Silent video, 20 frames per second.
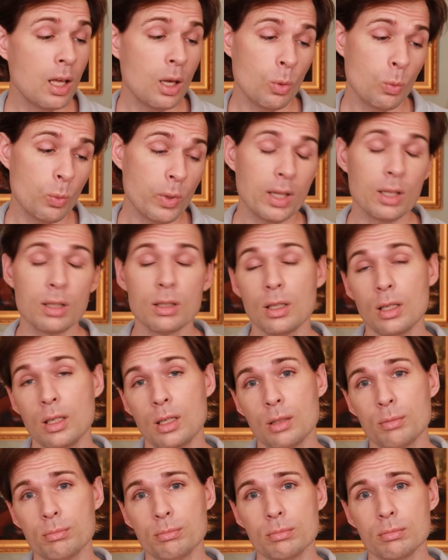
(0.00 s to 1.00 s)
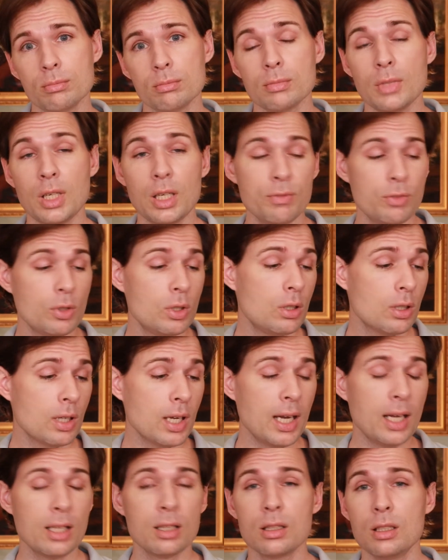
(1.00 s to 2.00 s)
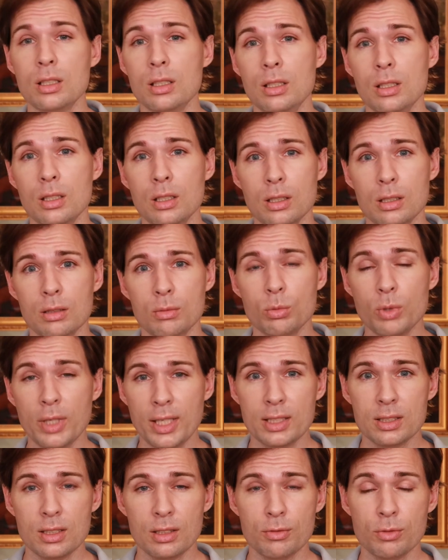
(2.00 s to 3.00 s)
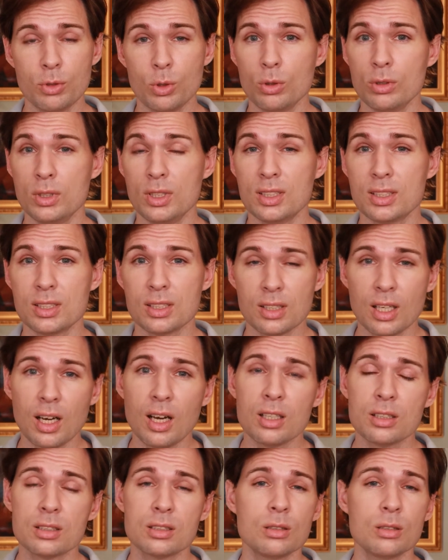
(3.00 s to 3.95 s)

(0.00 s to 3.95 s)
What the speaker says: Well, if you look at the rating for the stars,